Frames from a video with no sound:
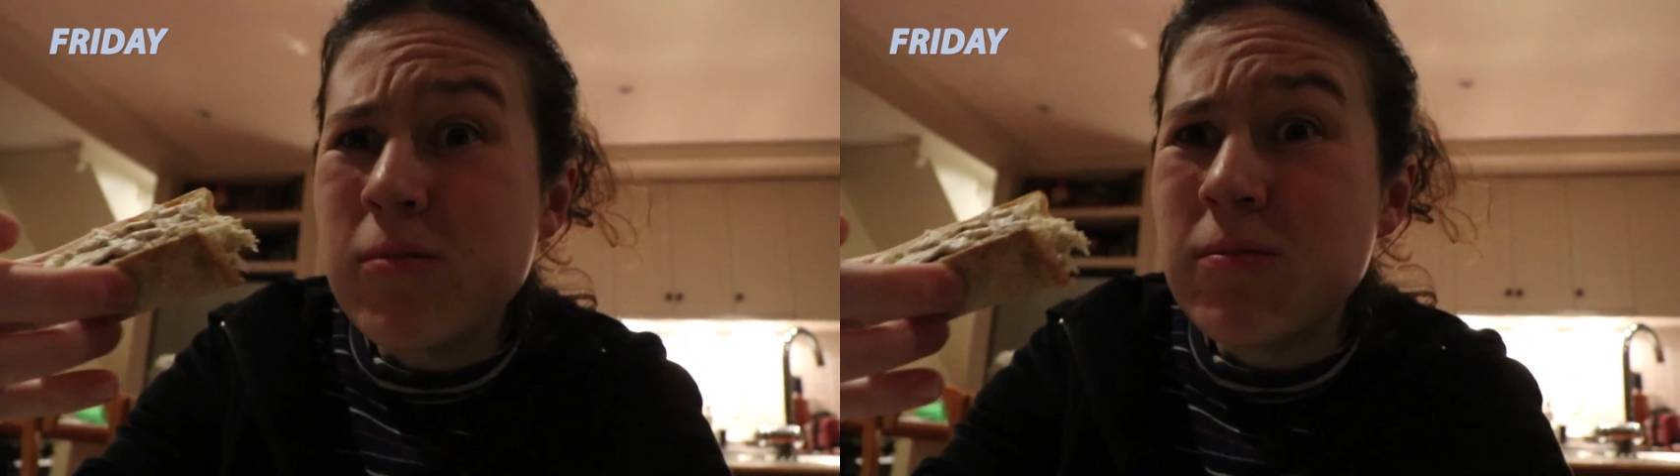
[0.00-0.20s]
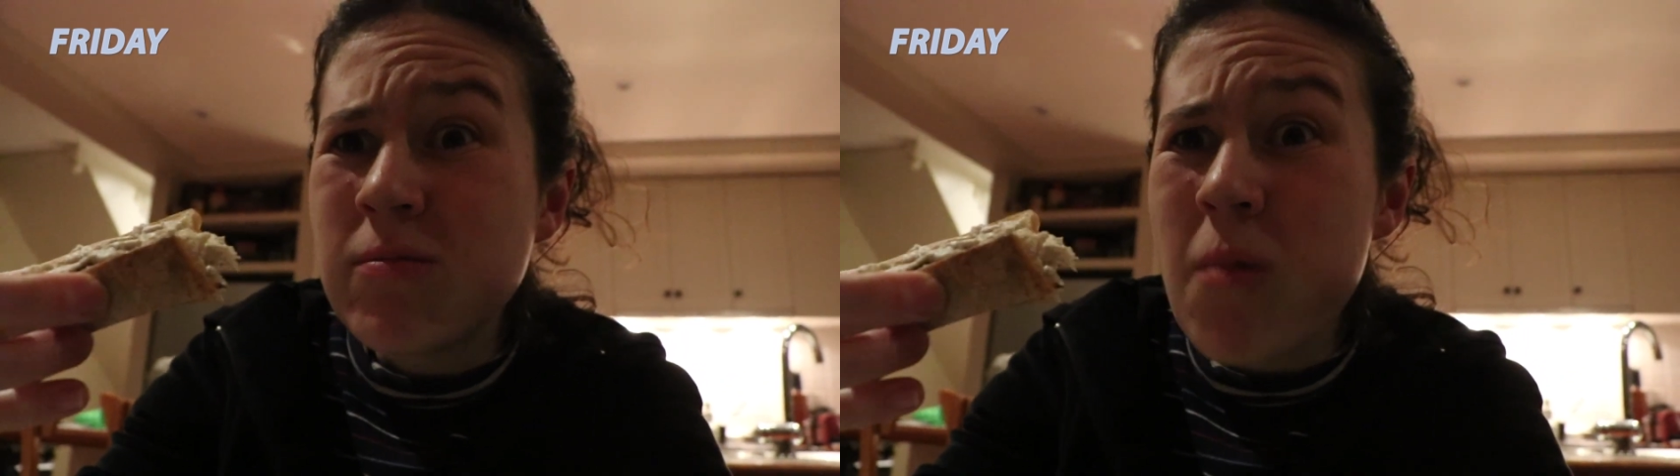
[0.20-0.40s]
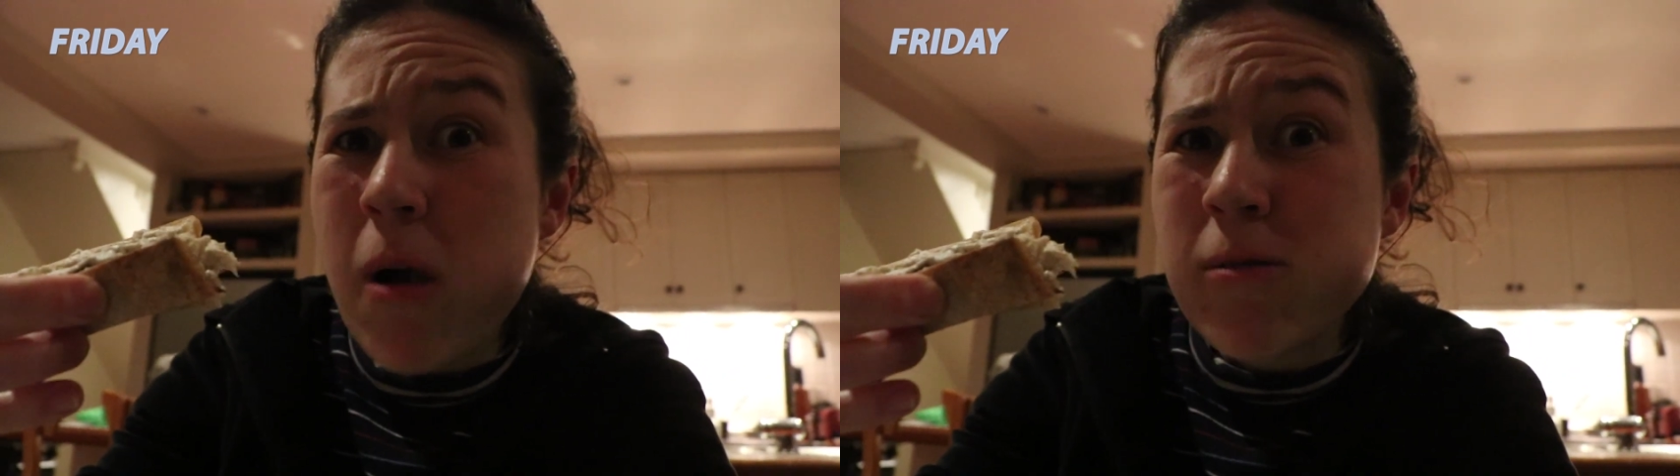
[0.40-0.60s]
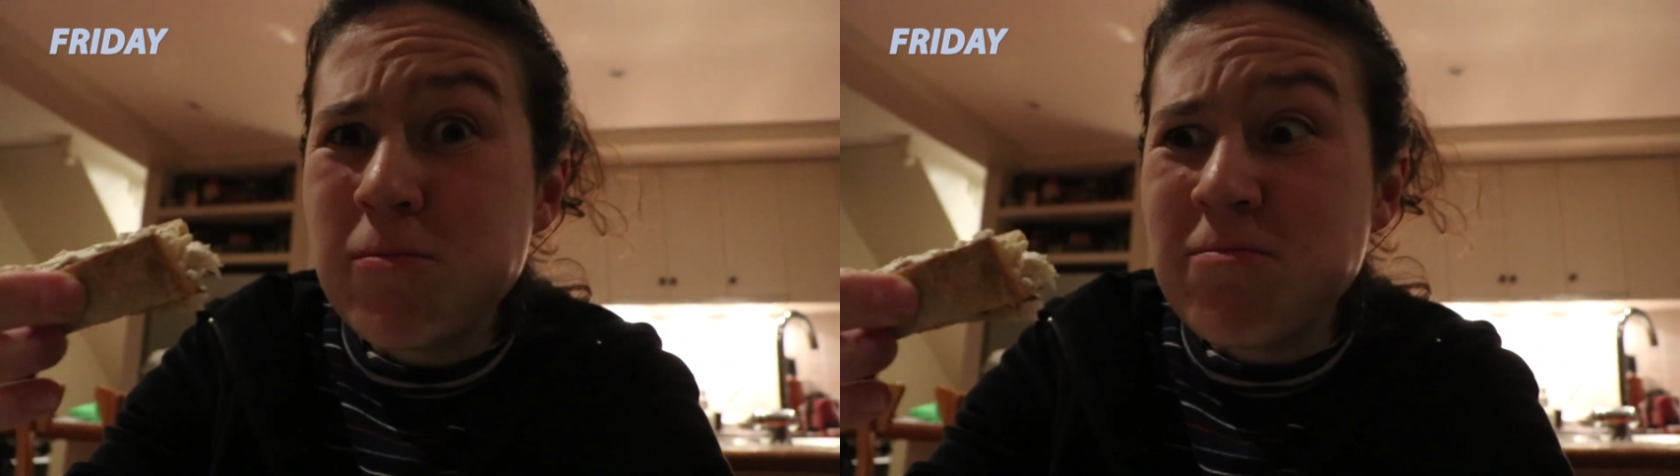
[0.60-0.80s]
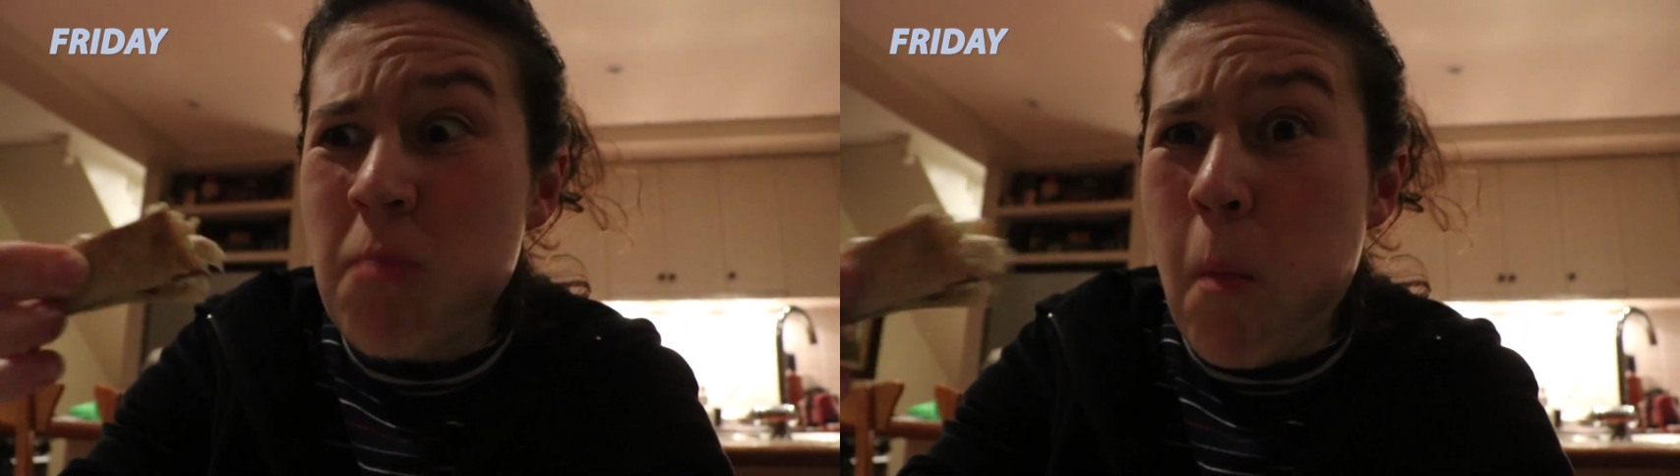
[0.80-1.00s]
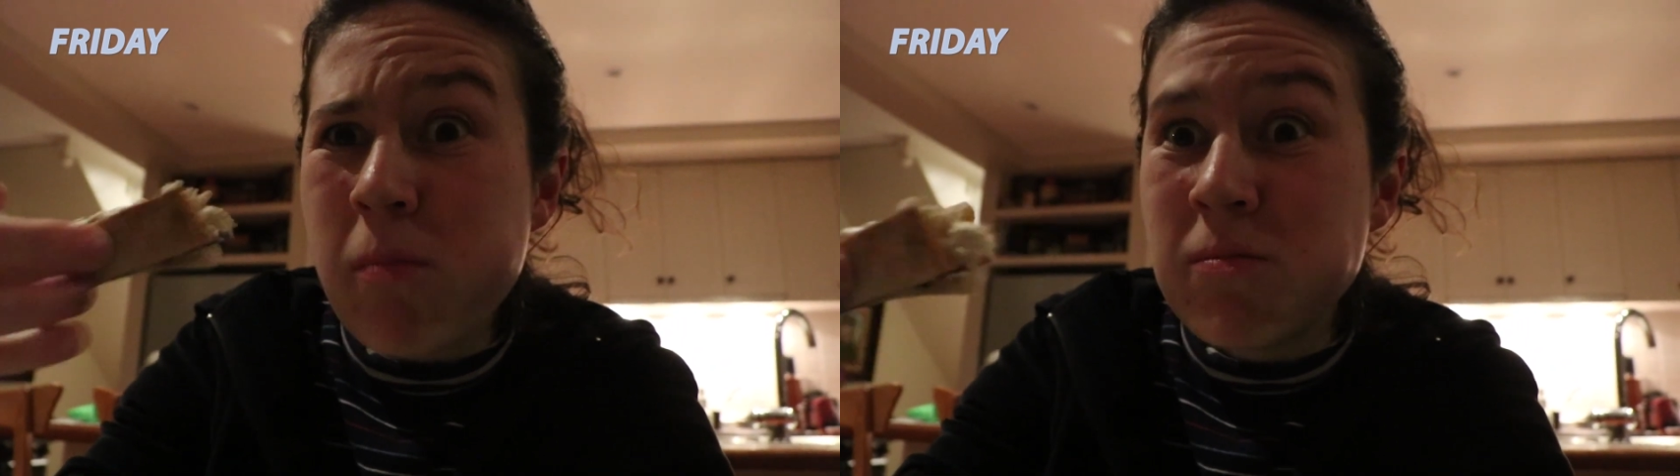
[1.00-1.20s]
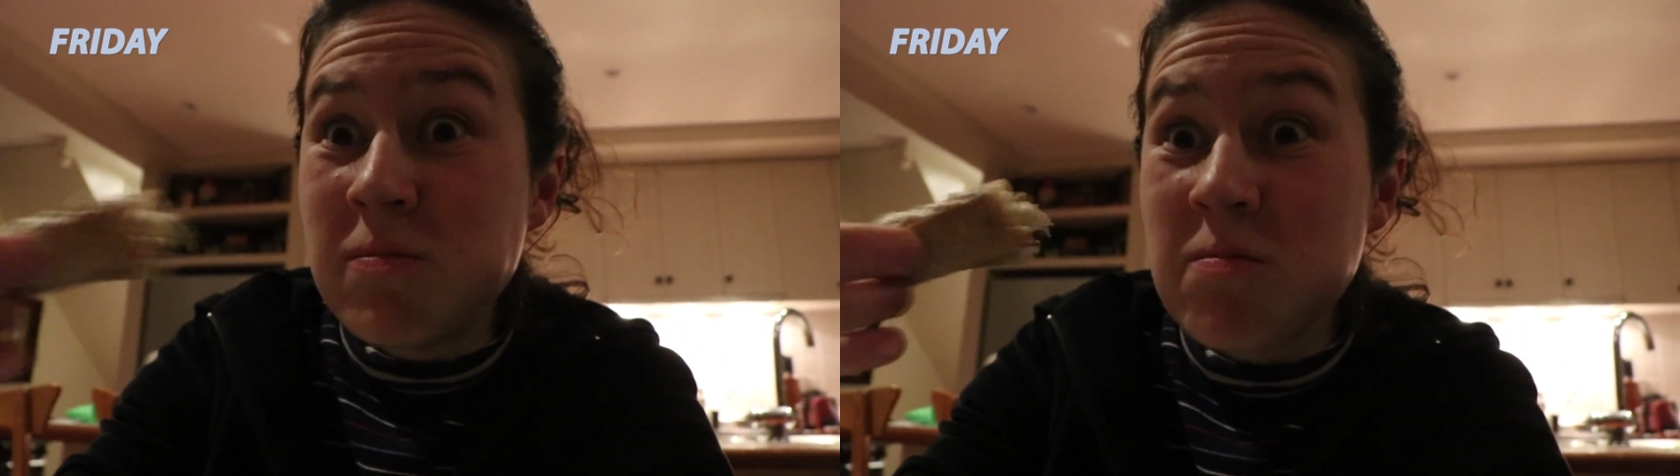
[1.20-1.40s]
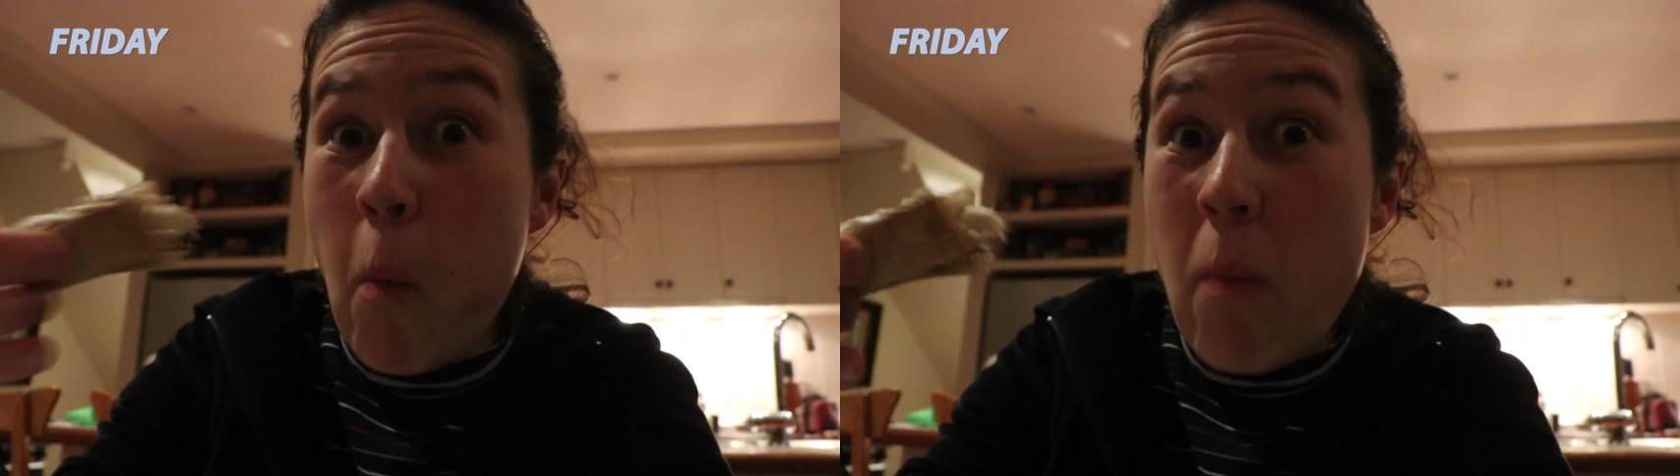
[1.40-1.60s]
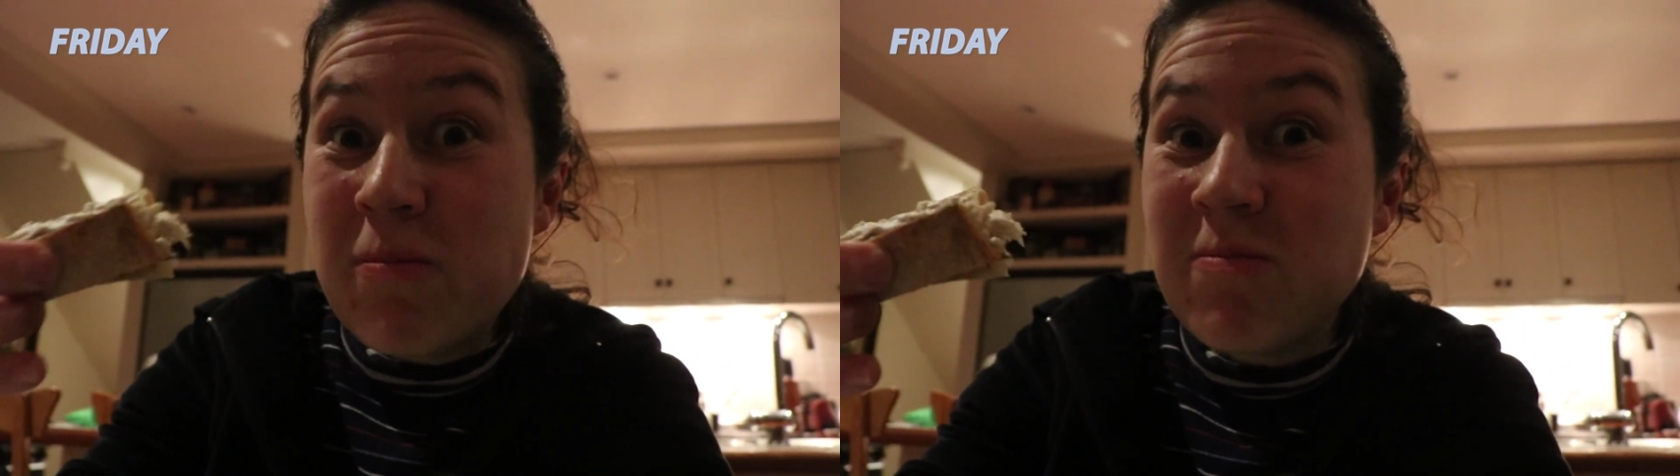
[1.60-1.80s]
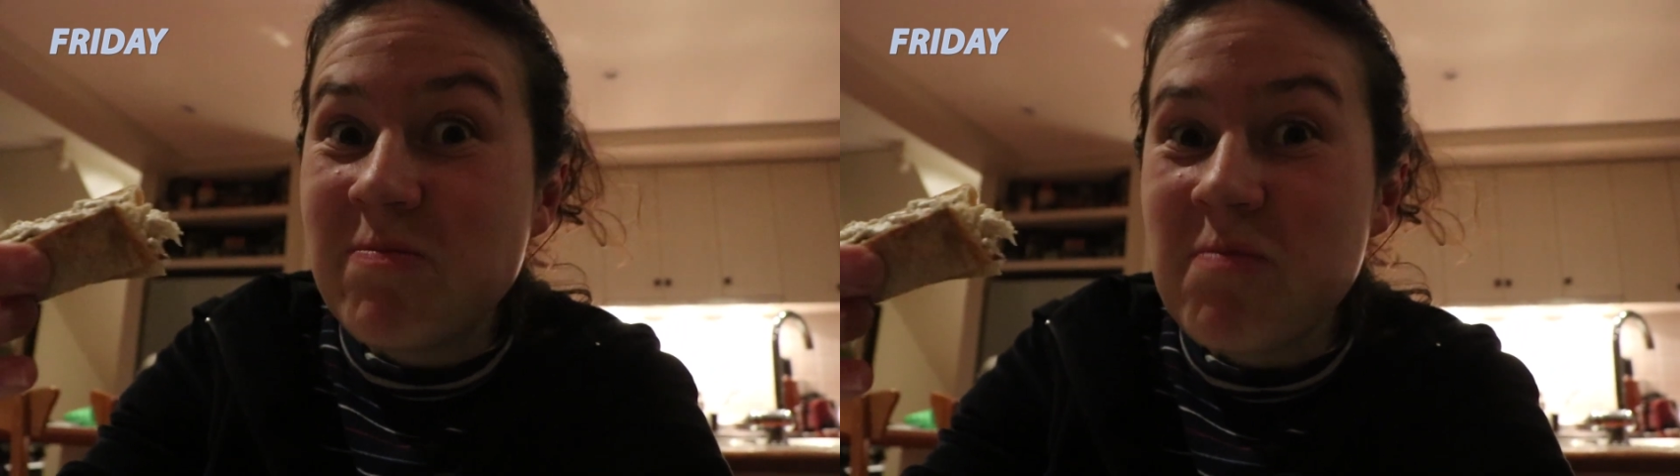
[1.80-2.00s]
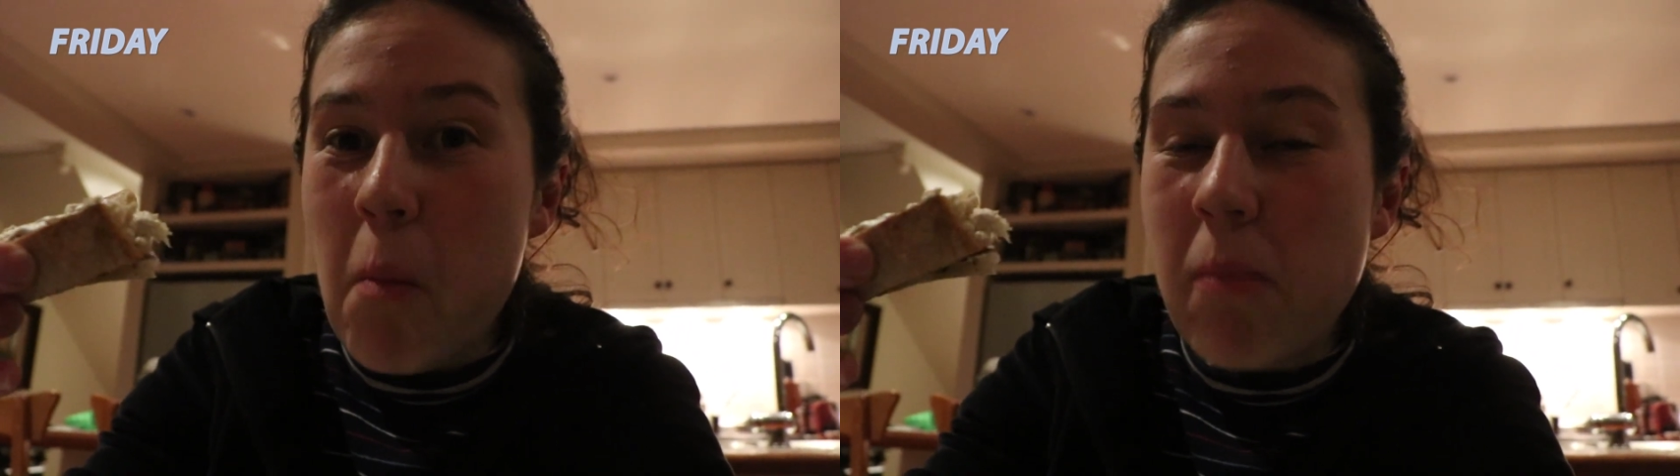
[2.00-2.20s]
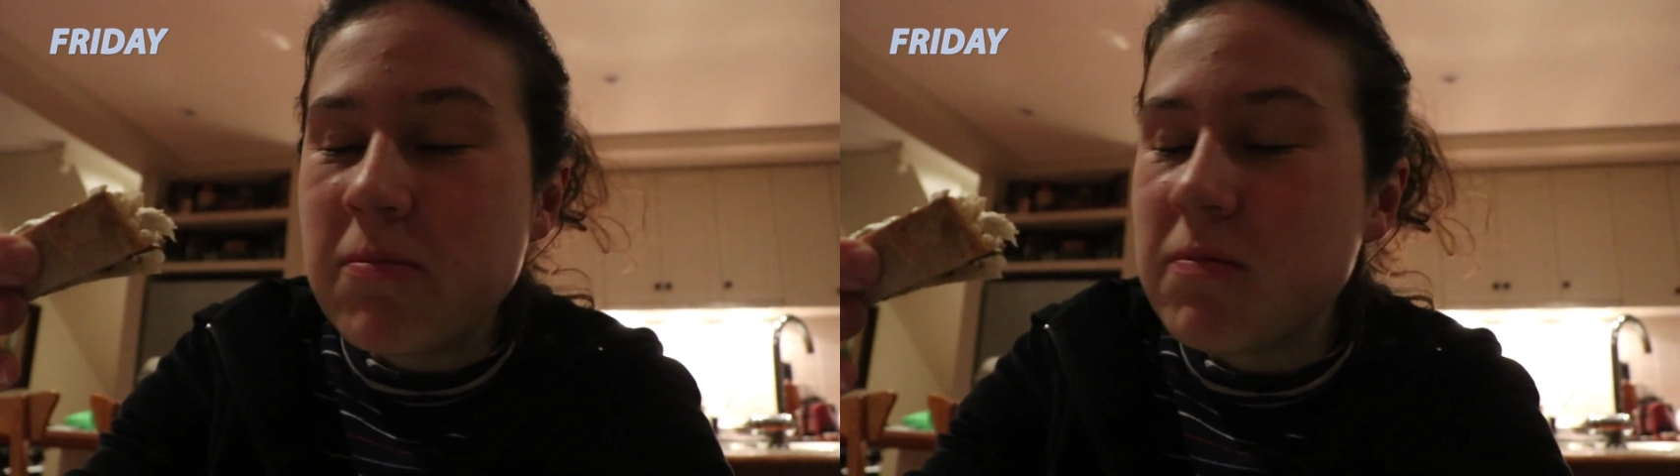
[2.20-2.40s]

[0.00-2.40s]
It tasted too decadent.